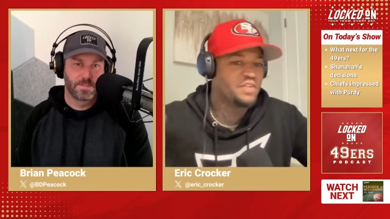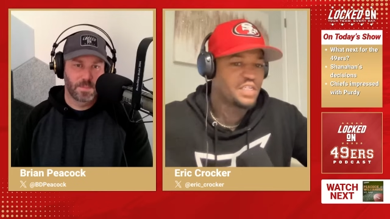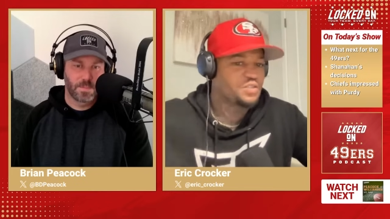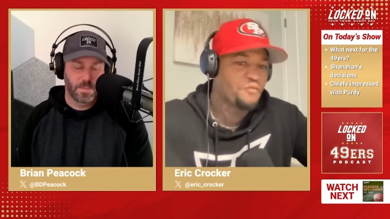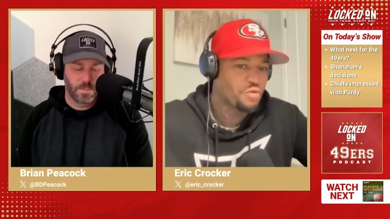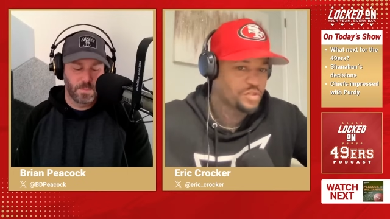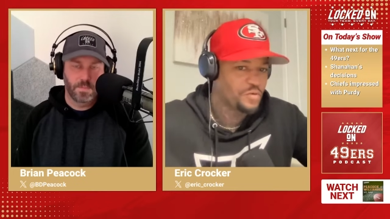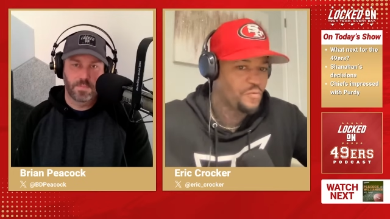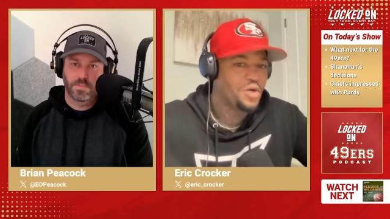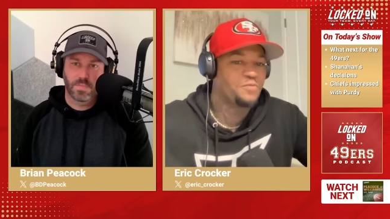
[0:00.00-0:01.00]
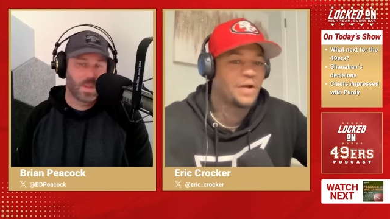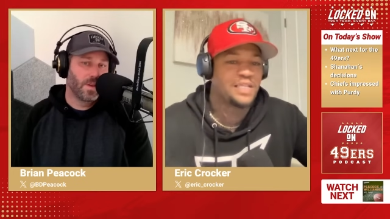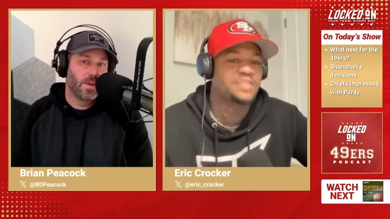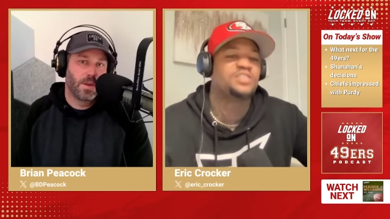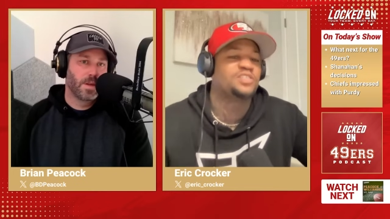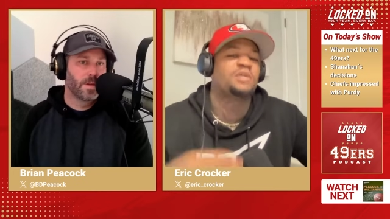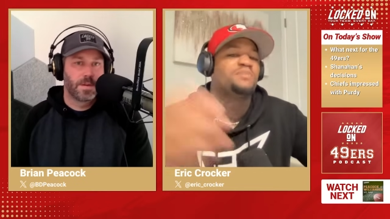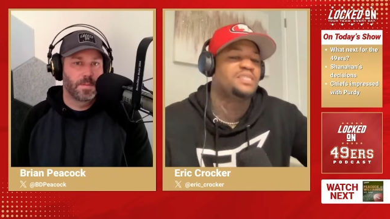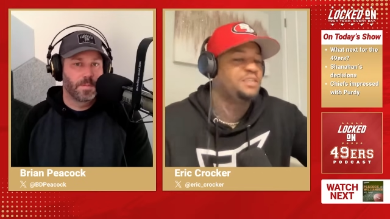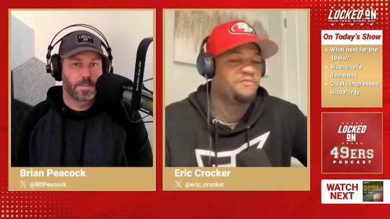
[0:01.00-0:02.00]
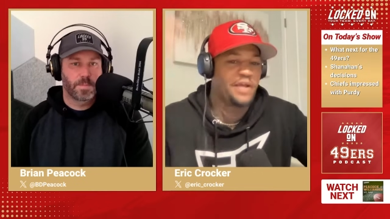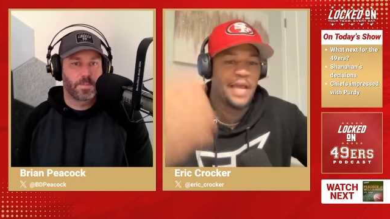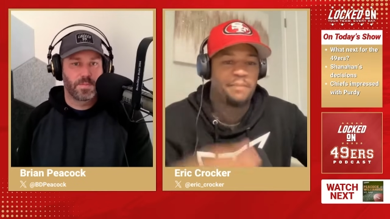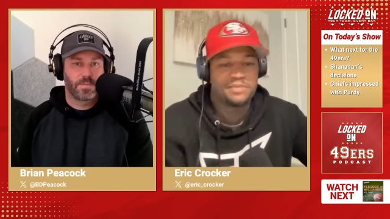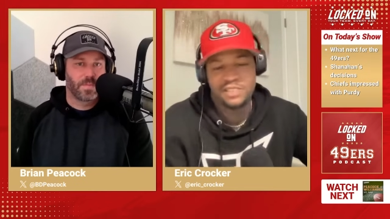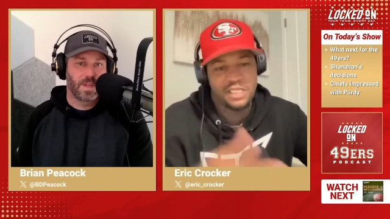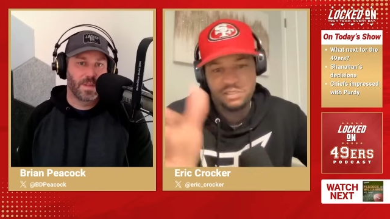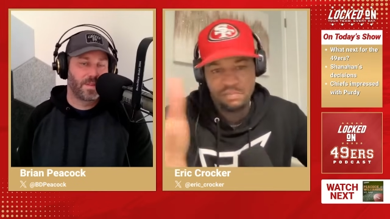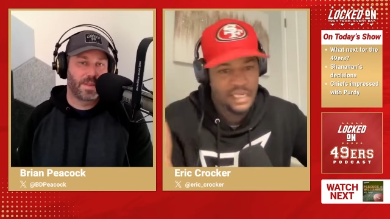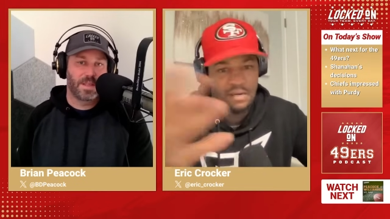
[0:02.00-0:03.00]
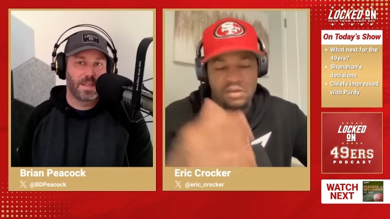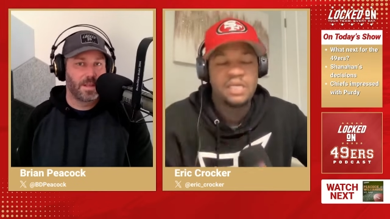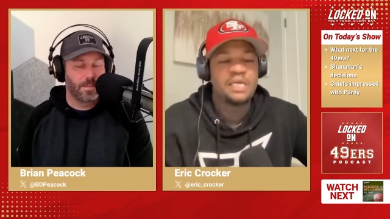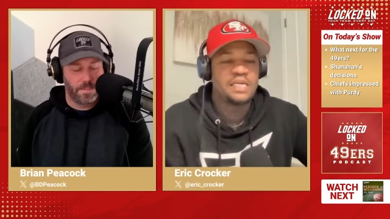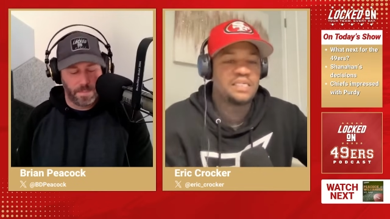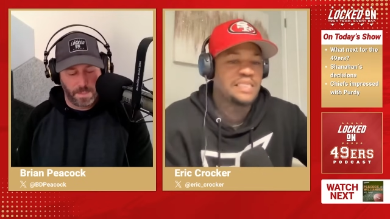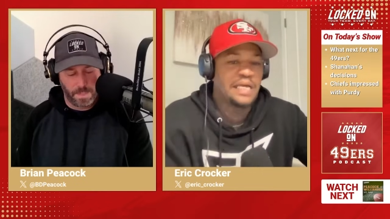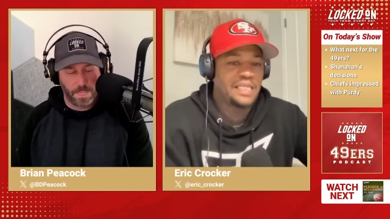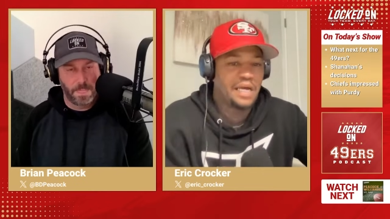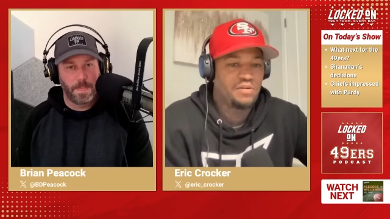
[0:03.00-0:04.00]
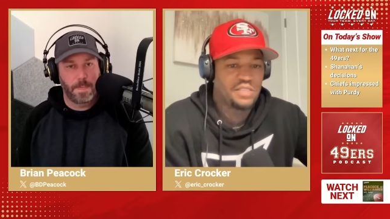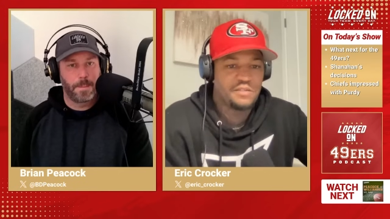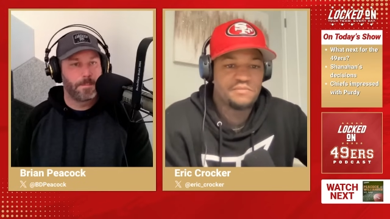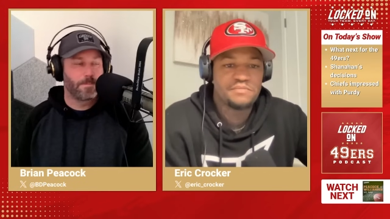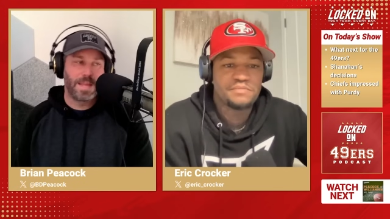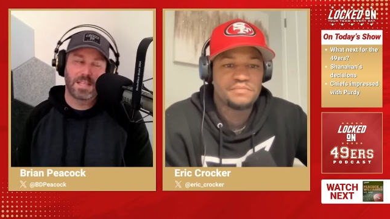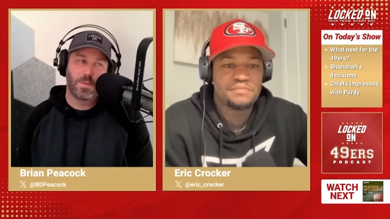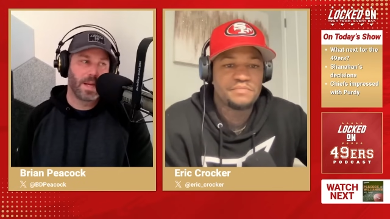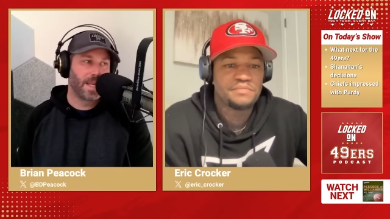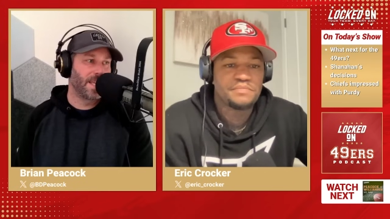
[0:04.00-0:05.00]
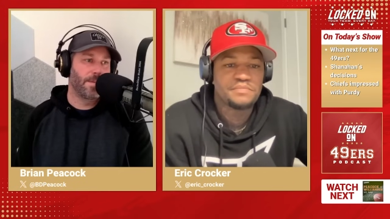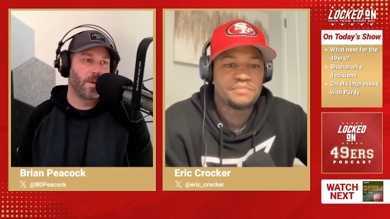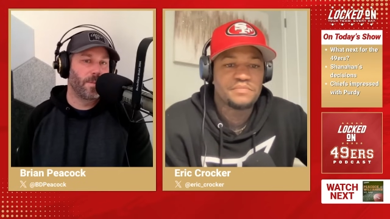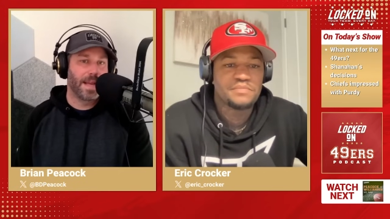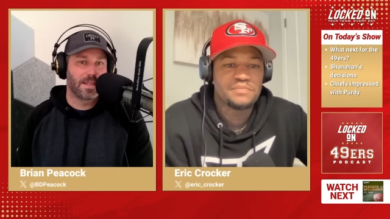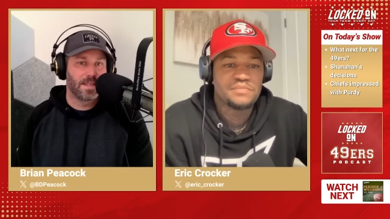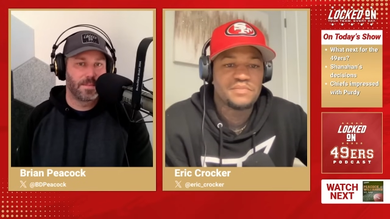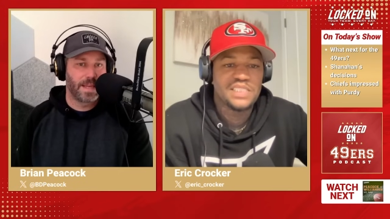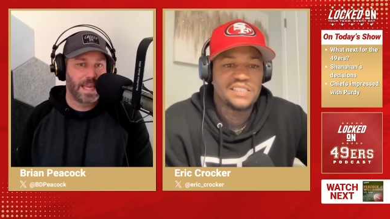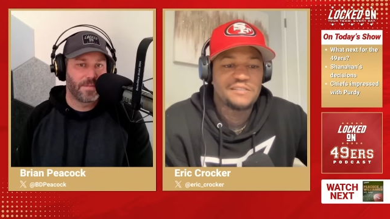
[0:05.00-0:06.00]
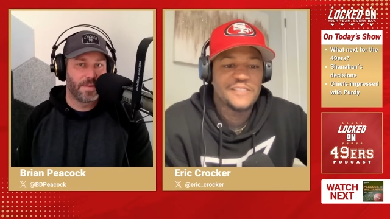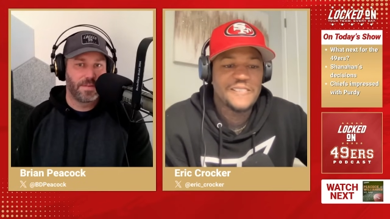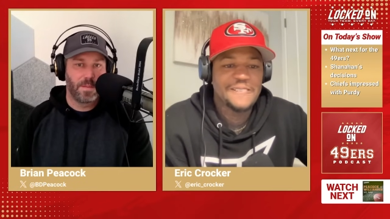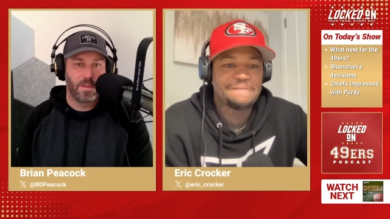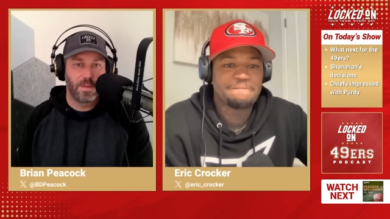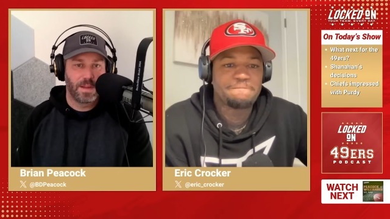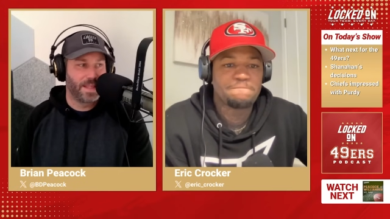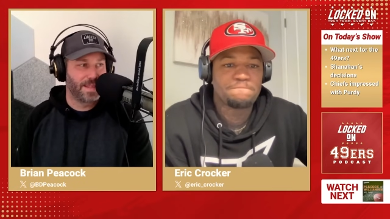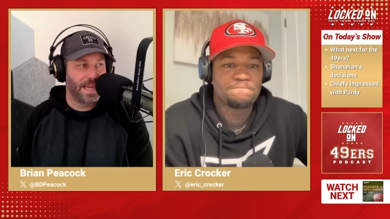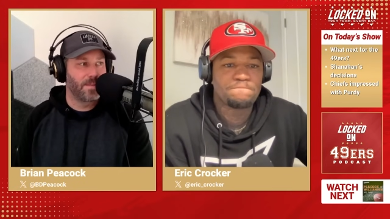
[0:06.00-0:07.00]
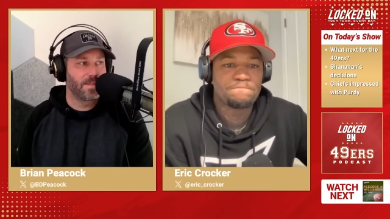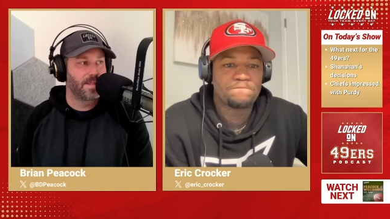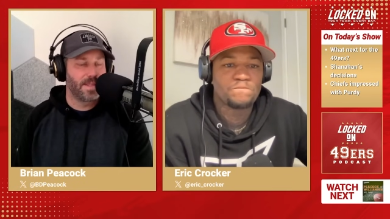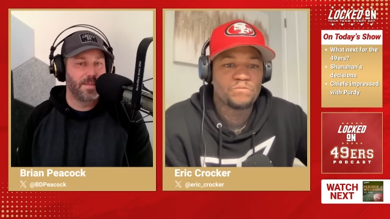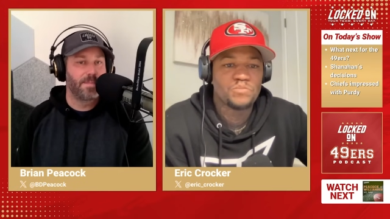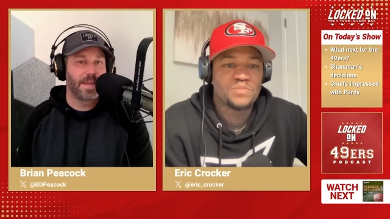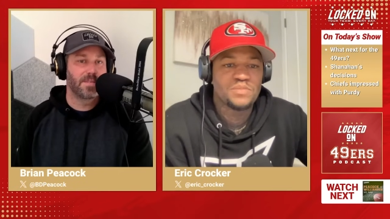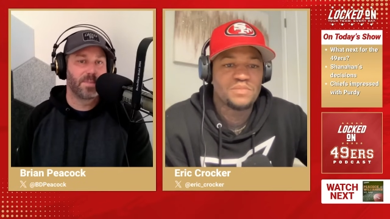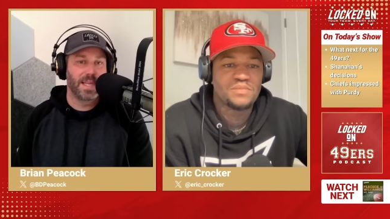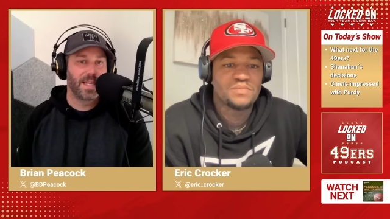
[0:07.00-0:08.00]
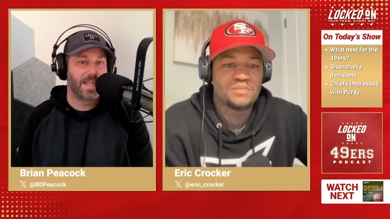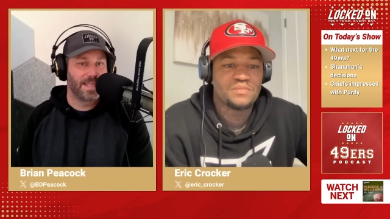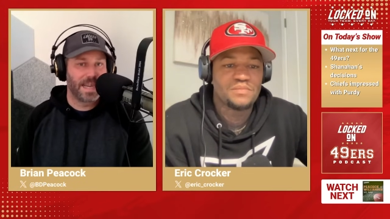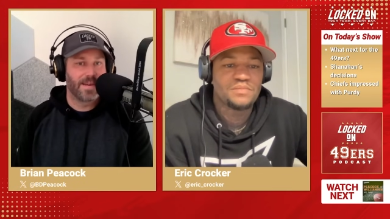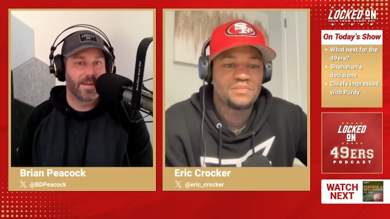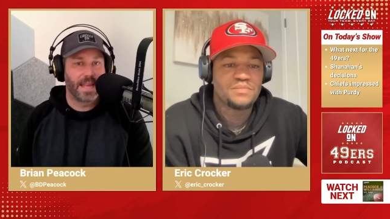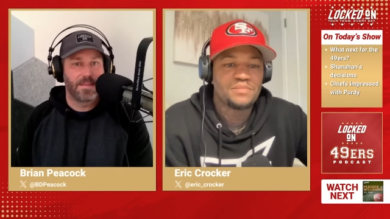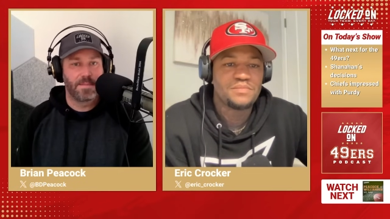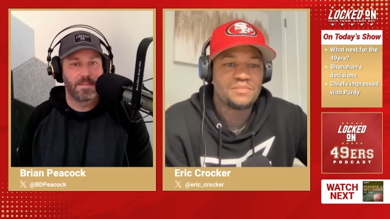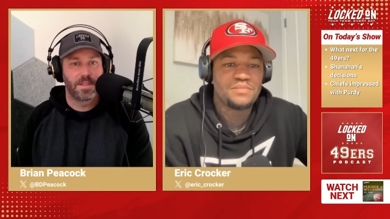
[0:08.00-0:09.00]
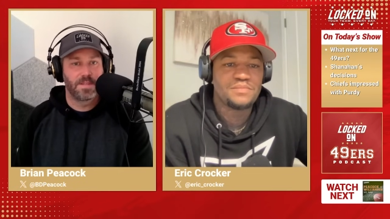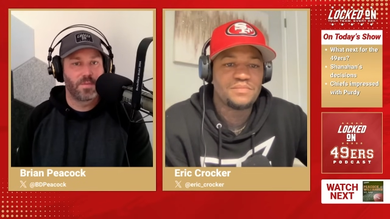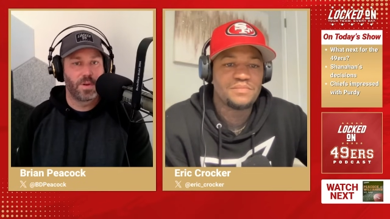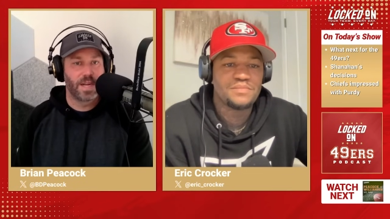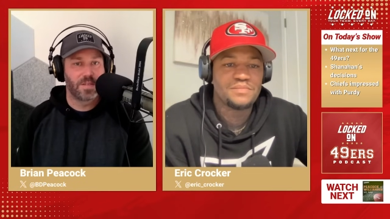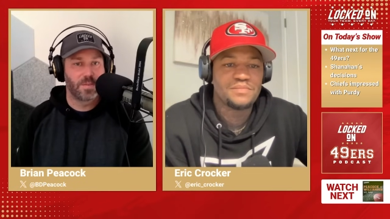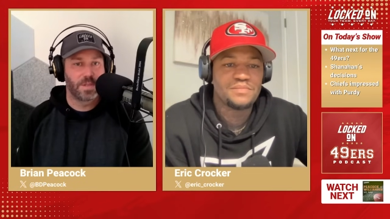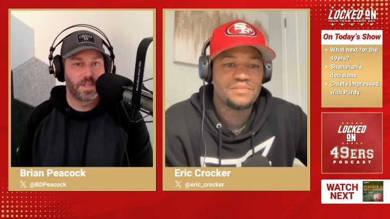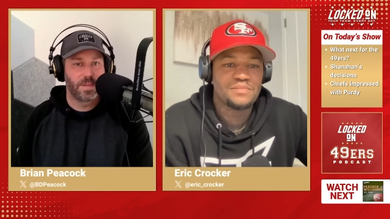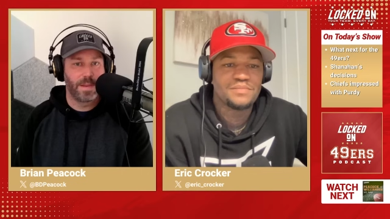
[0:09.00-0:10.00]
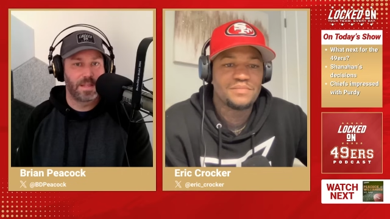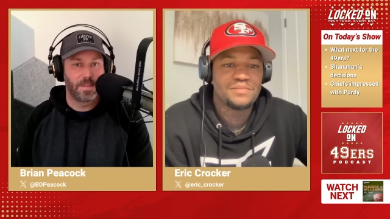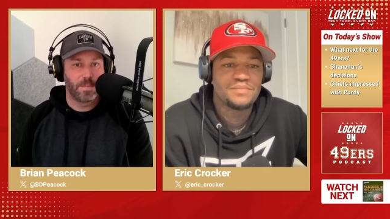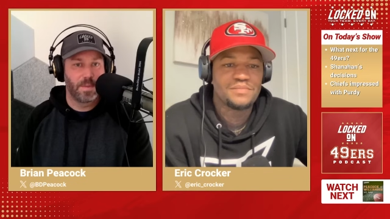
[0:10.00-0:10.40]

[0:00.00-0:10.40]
Speaker 1: get to fourth and one, right? Like just something different happens. It doesn't play out exactly how it did.
Speaker 2: That's why I keep going back to the McCaffrey fumble. I think that was the biggest play in the entire game because the 49ers were just about to.